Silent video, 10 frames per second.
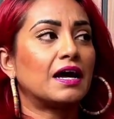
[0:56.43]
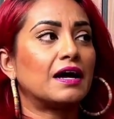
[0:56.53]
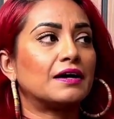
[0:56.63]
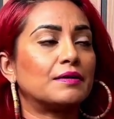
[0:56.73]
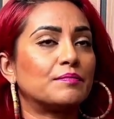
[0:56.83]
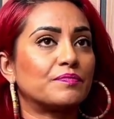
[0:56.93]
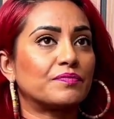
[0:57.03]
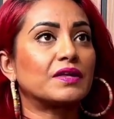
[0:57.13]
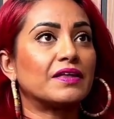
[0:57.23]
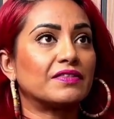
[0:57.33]
And
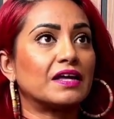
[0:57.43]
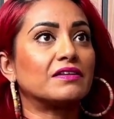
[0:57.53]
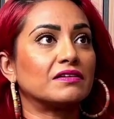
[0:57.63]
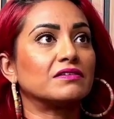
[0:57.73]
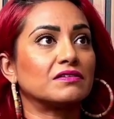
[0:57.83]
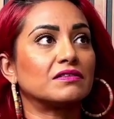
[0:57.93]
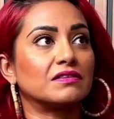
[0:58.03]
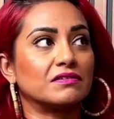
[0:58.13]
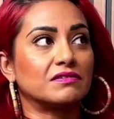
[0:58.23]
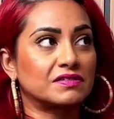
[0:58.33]
then
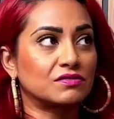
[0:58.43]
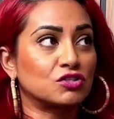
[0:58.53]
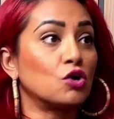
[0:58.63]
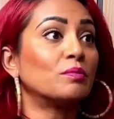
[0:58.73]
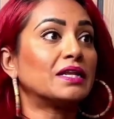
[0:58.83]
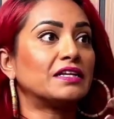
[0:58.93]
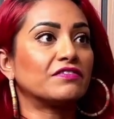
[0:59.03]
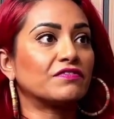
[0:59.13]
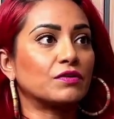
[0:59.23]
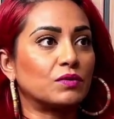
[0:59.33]
so many
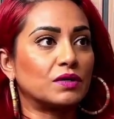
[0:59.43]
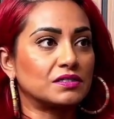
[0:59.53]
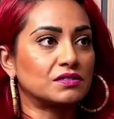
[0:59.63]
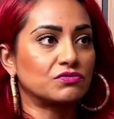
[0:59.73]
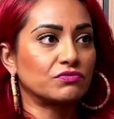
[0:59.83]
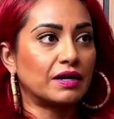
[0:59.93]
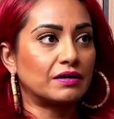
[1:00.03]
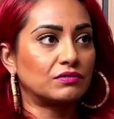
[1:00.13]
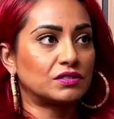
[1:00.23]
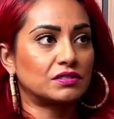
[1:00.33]
different ones
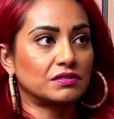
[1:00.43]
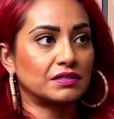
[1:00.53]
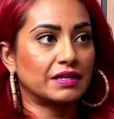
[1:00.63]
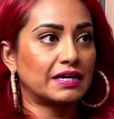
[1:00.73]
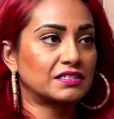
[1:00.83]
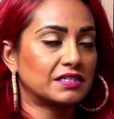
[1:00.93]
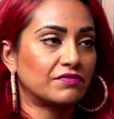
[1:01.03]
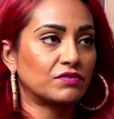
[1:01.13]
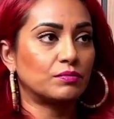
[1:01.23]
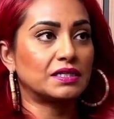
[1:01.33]
throughout the next
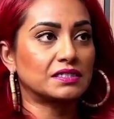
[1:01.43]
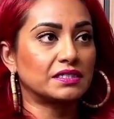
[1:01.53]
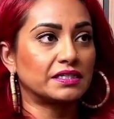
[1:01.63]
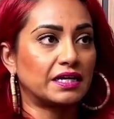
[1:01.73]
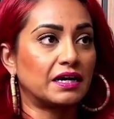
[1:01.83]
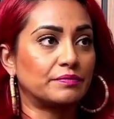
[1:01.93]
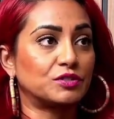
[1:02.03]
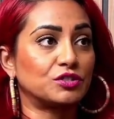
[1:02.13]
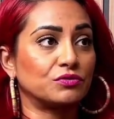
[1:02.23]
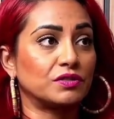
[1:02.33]
several months leading up
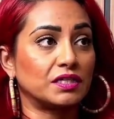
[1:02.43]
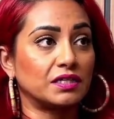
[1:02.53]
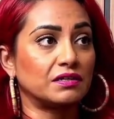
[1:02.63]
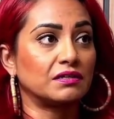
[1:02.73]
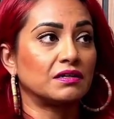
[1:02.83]
to the